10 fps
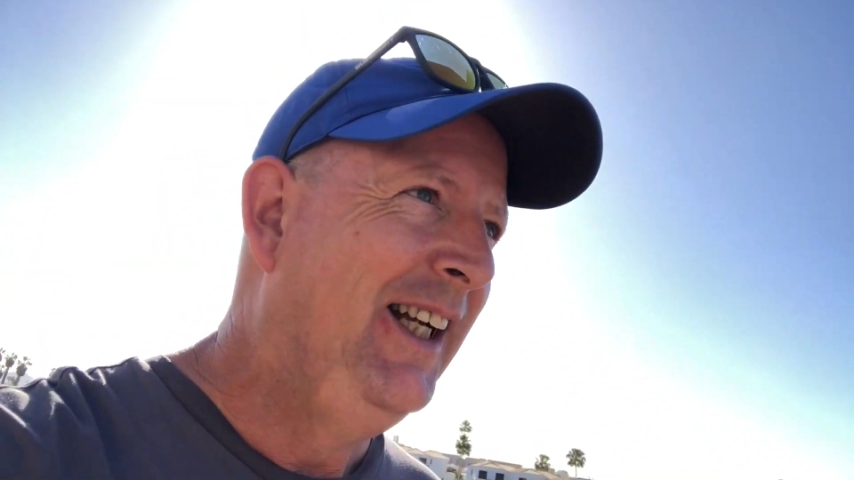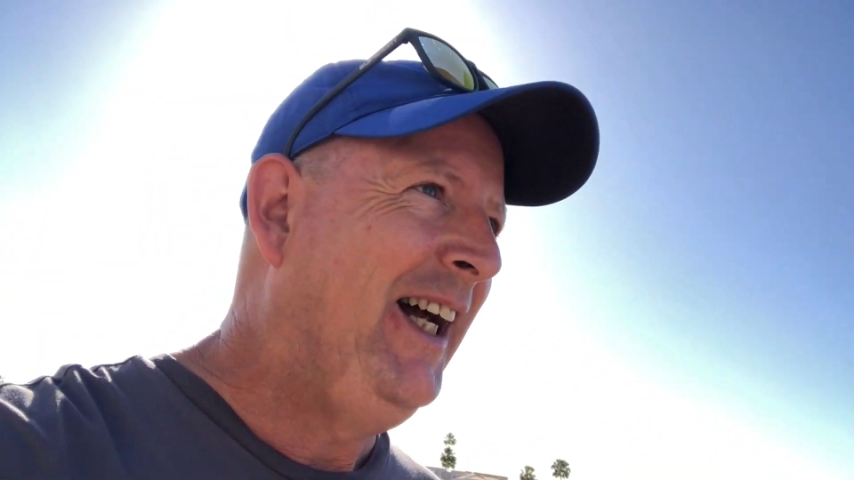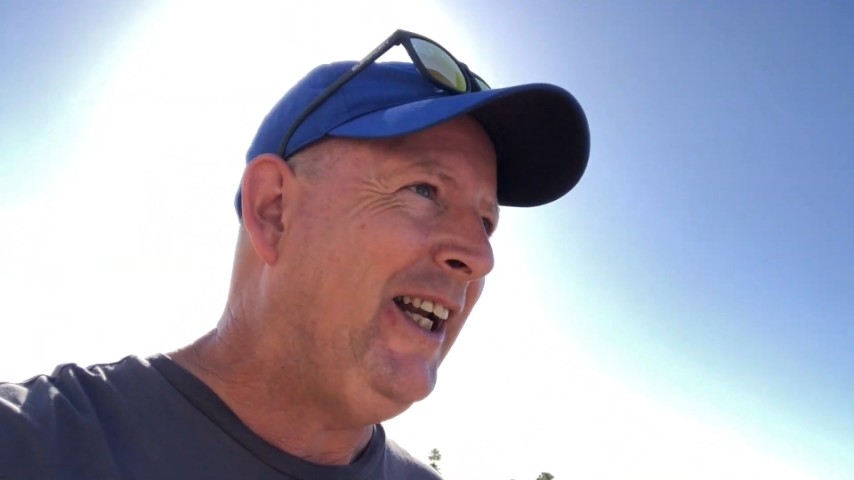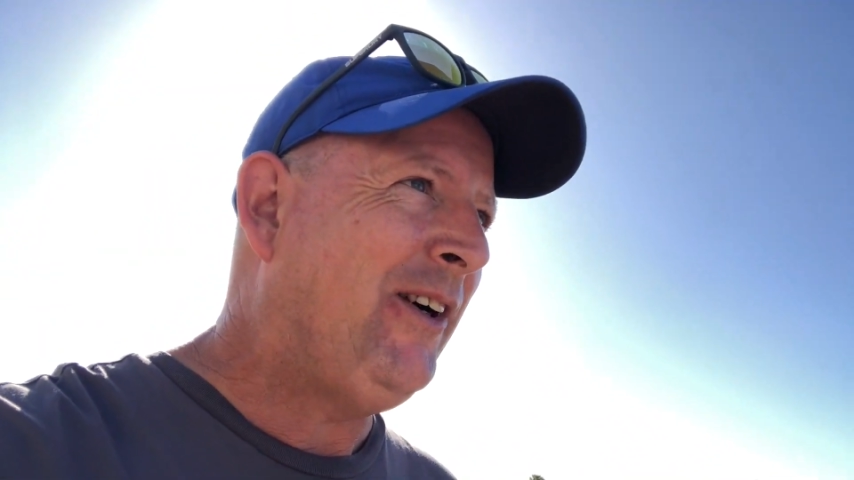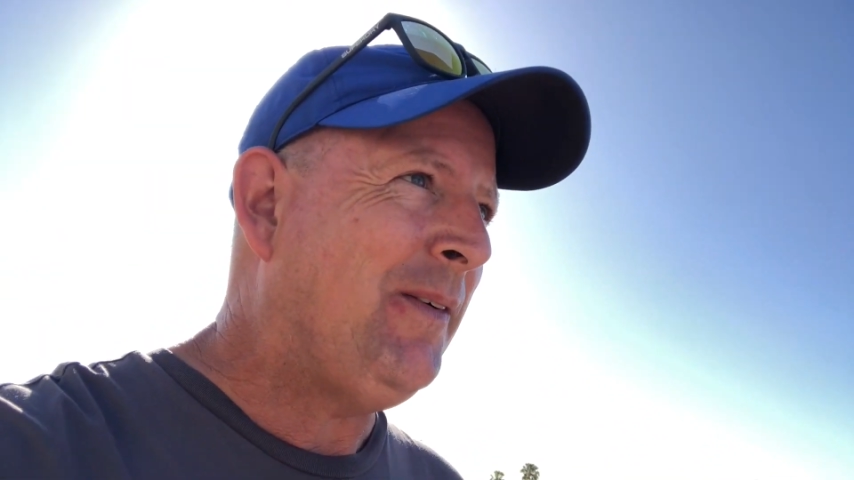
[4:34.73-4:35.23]

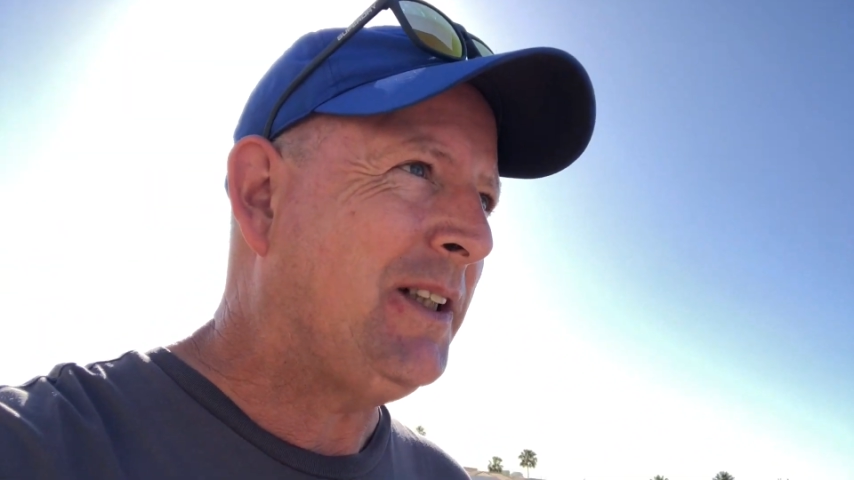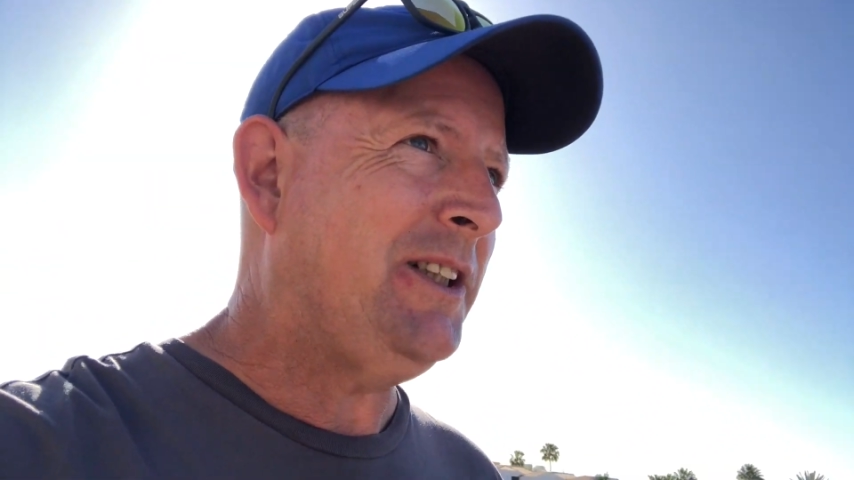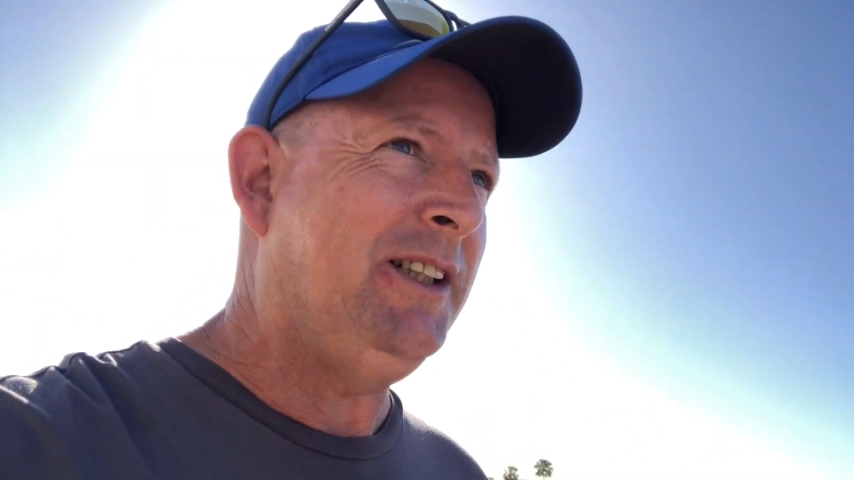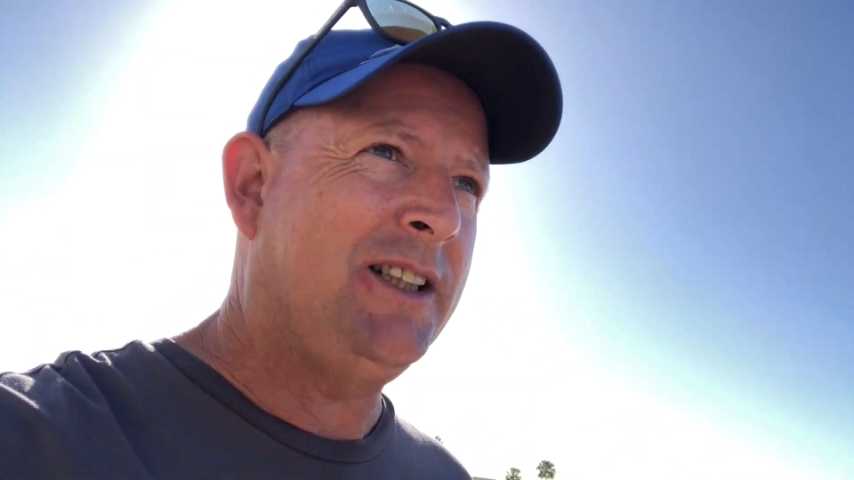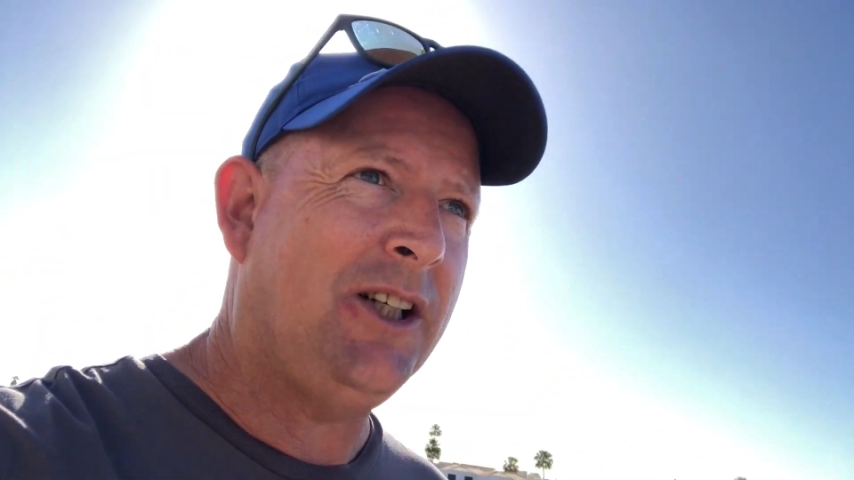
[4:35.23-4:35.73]
anyway, I've had to
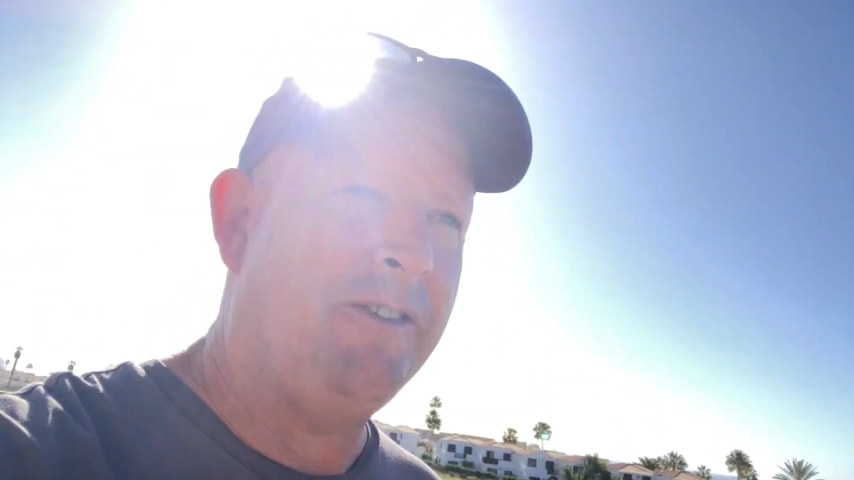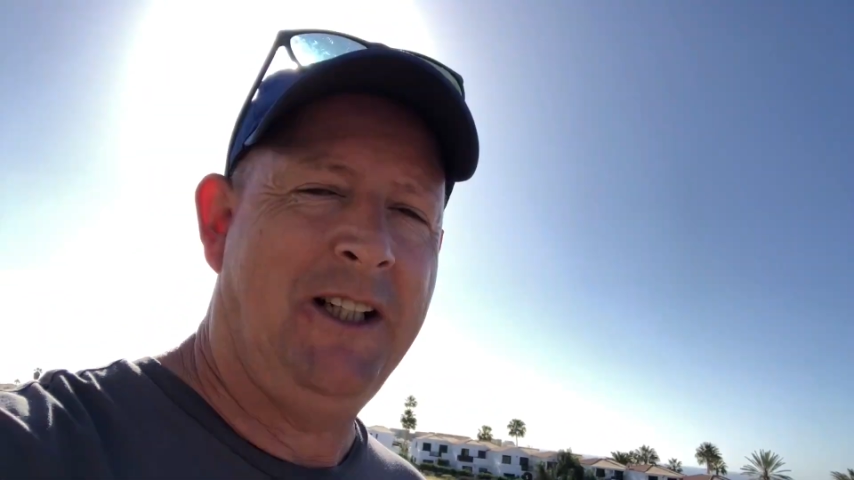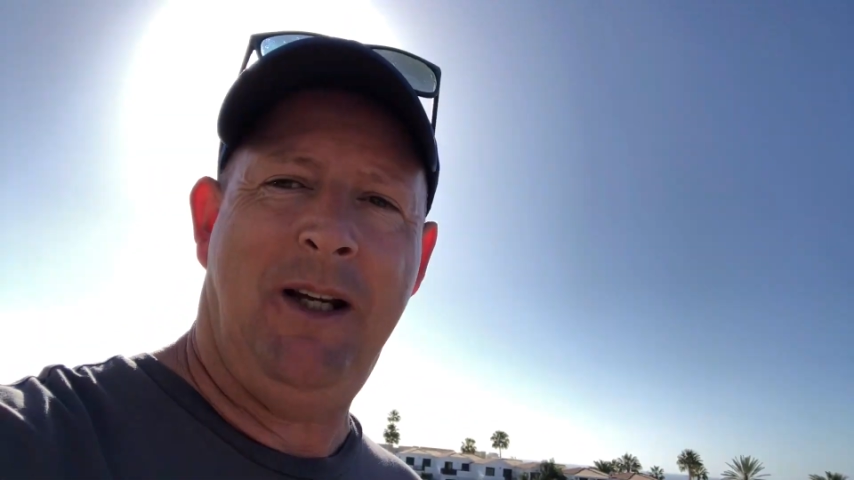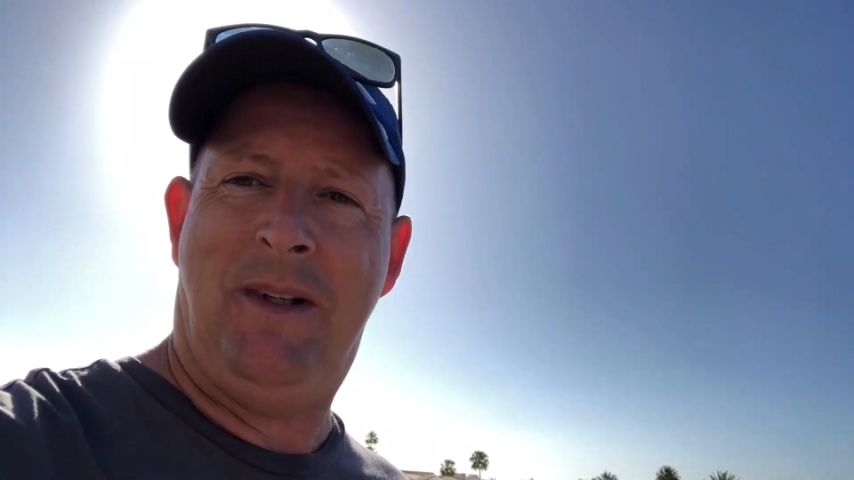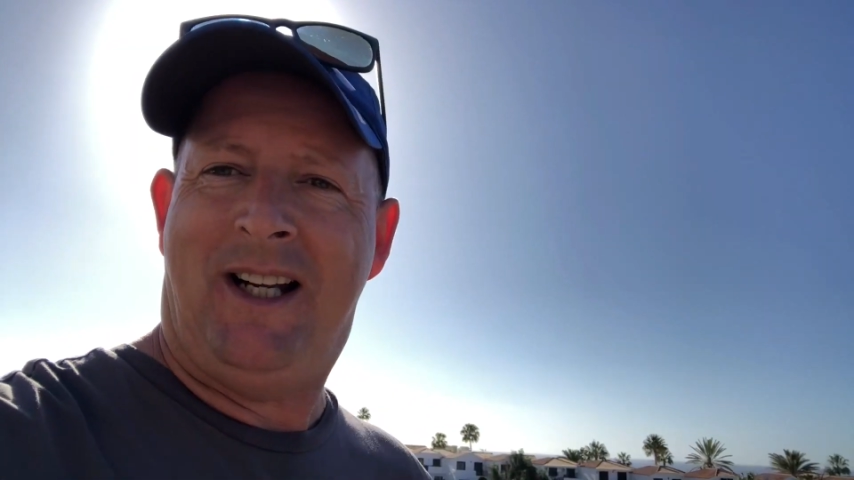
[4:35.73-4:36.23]
turn this off and
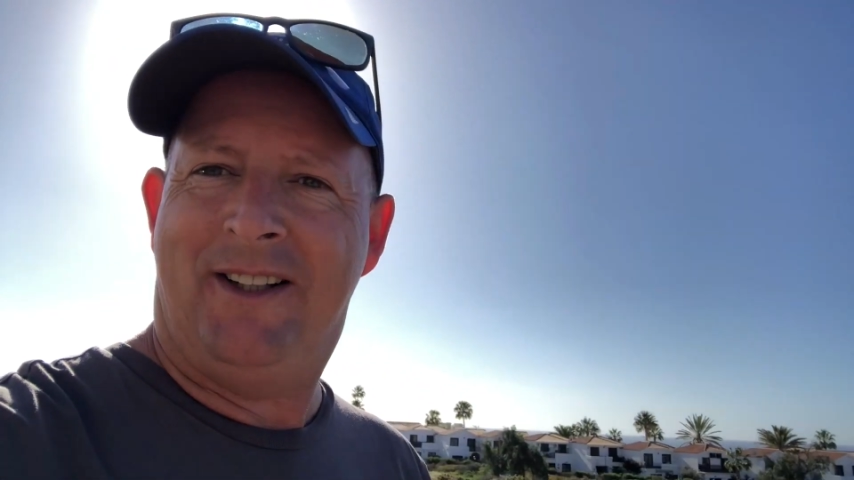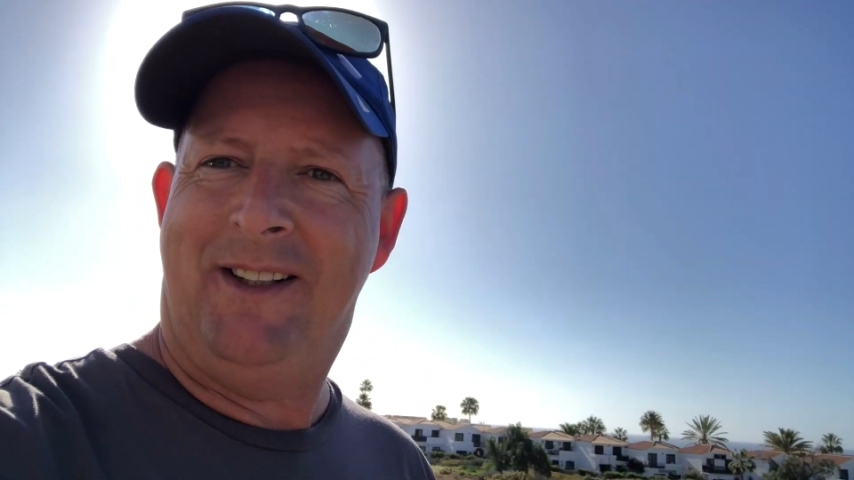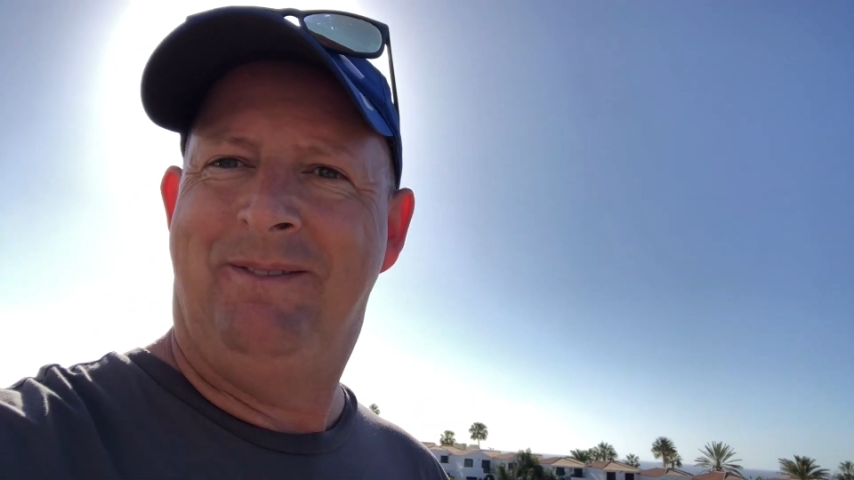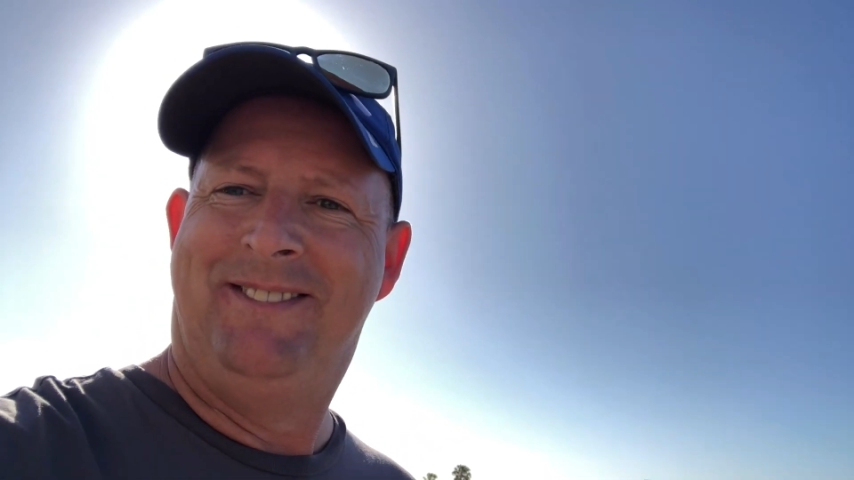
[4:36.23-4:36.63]
keep an eye on him.